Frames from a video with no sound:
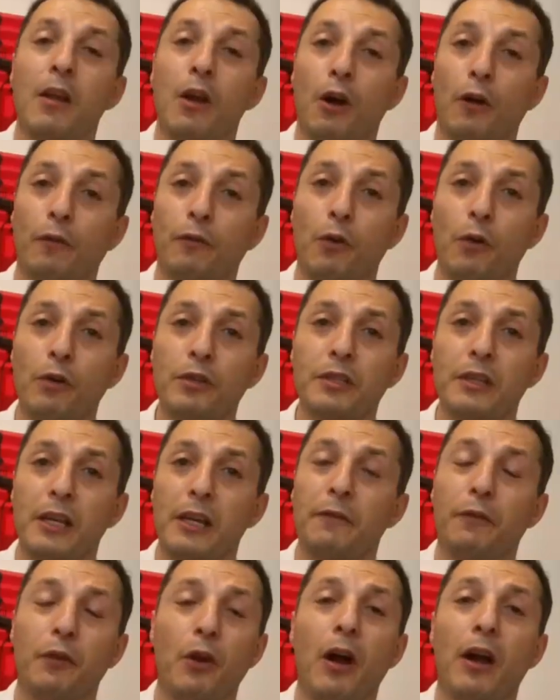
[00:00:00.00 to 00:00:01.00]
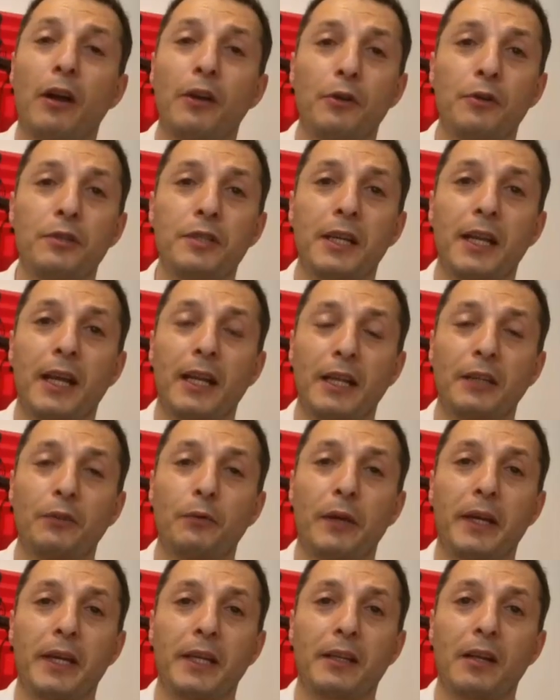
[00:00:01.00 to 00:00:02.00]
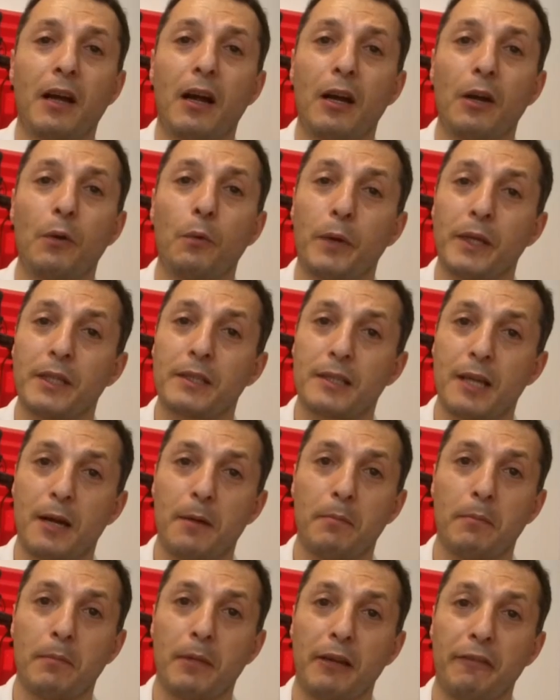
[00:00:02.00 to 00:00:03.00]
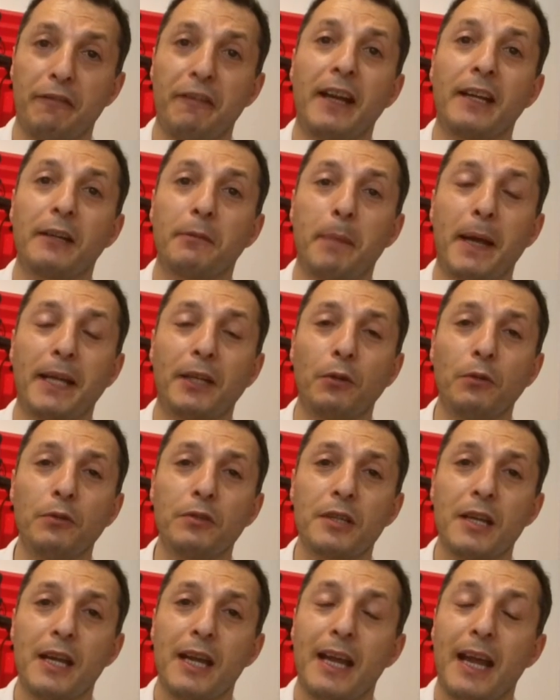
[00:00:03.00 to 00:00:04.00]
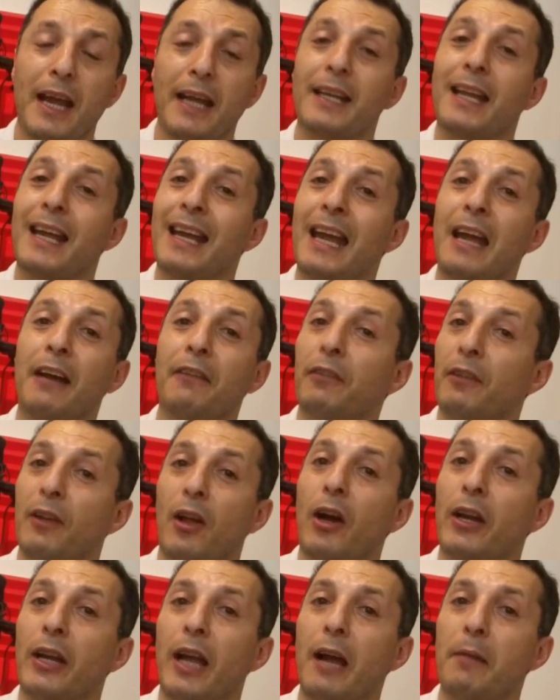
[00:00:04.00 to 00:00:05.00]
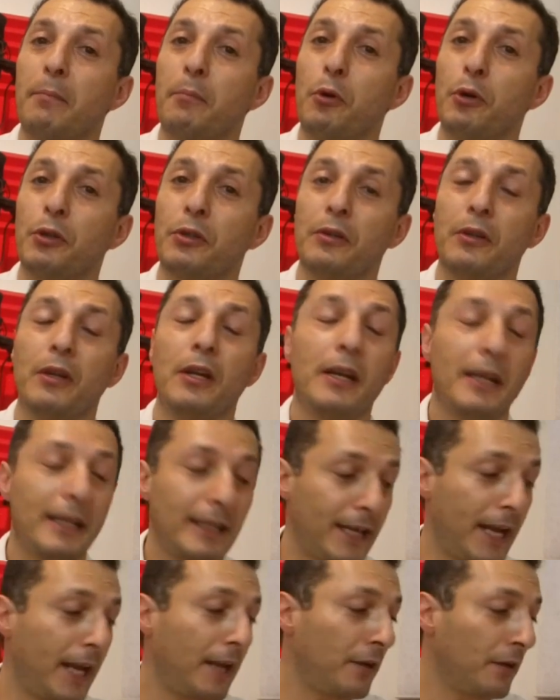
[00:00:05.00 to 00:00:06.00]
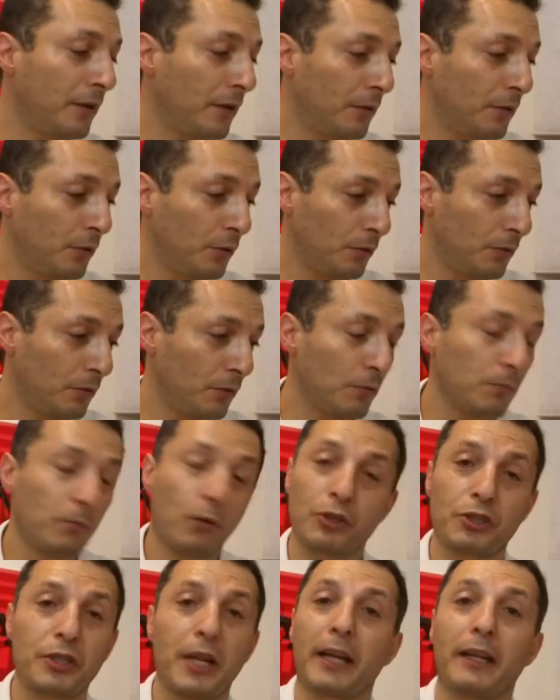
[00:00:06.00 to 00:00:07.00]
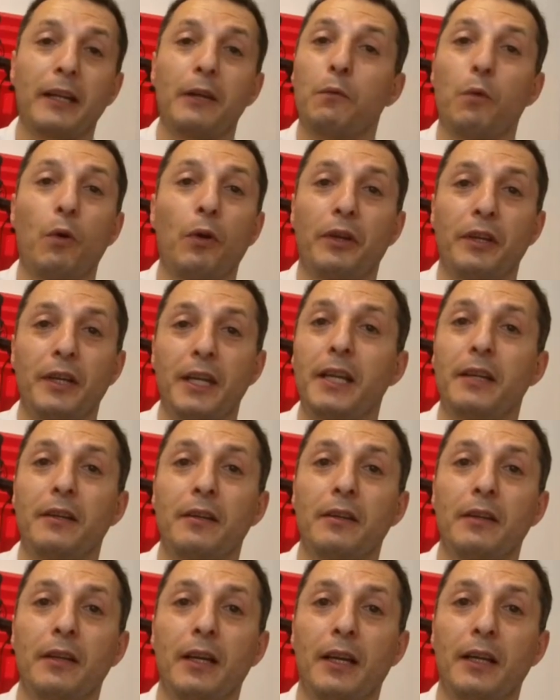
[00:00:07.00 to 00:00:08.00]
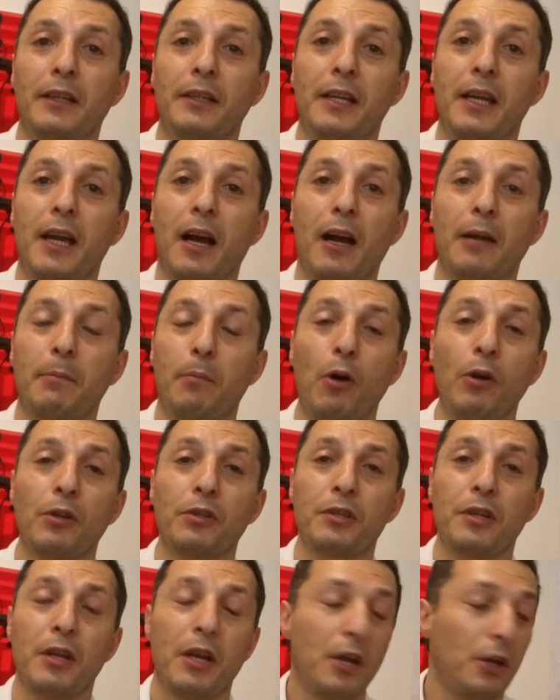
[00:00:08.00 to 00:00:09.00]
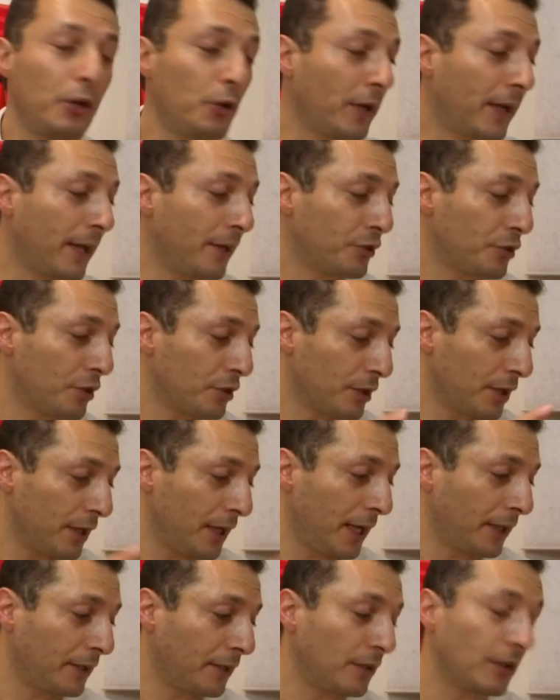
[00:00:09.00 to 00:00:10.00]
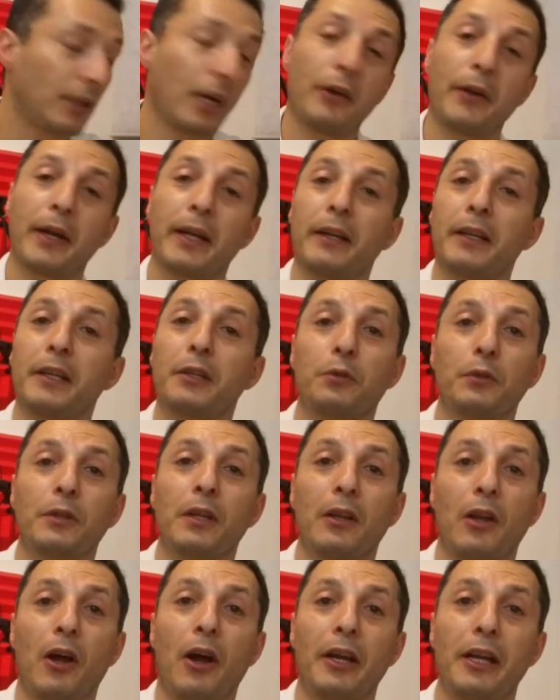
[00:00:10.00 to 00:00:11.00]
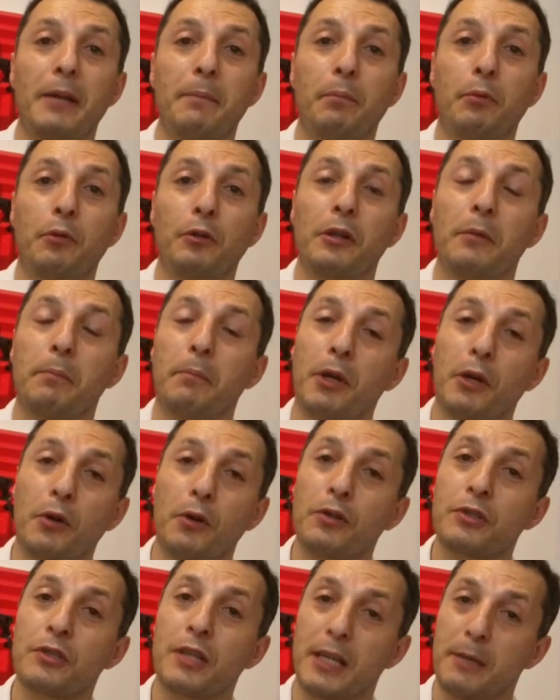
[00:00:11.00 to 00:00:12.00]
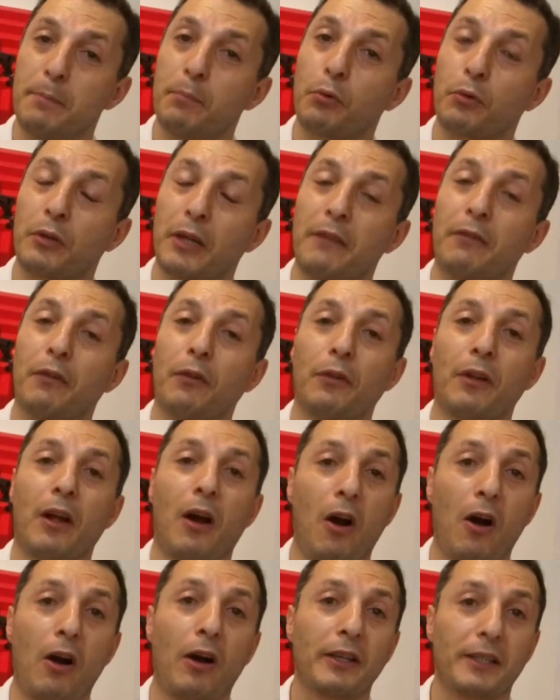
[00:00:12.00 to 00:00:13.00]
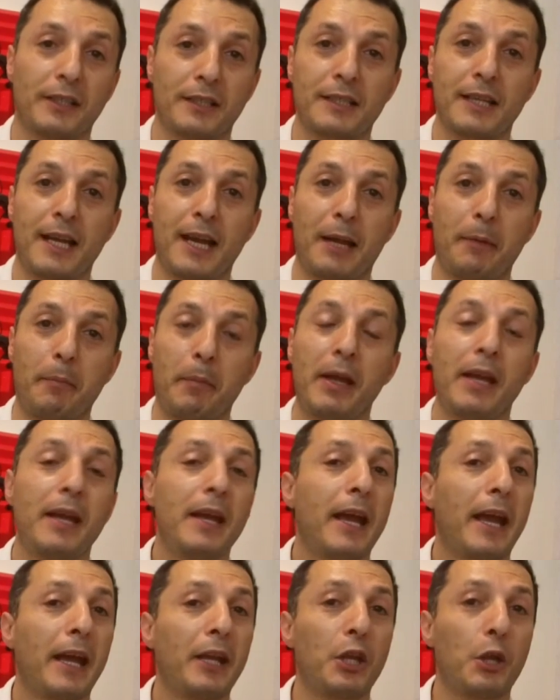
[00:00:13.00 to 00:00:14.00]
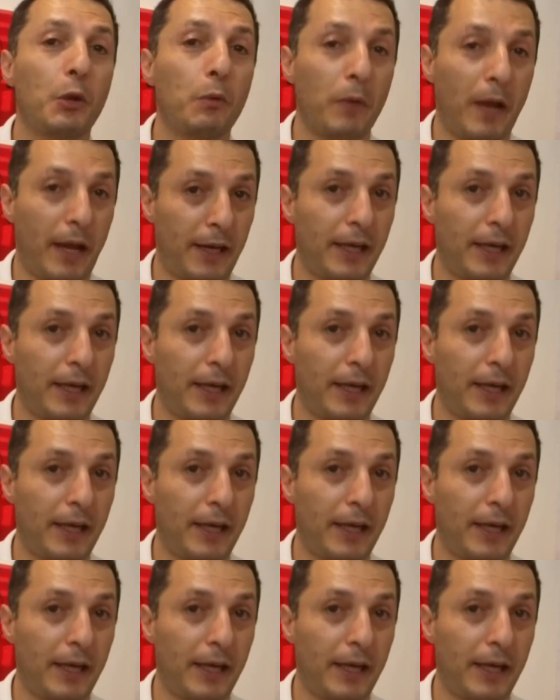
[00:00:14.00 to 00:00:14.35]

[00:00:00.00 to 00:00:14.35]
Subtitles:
Of course, if you are using electric guitar with some effect pedals and they have line output, then you most likely won't need a DI box. You can just connect it directly to the line input because the input level are the same, and you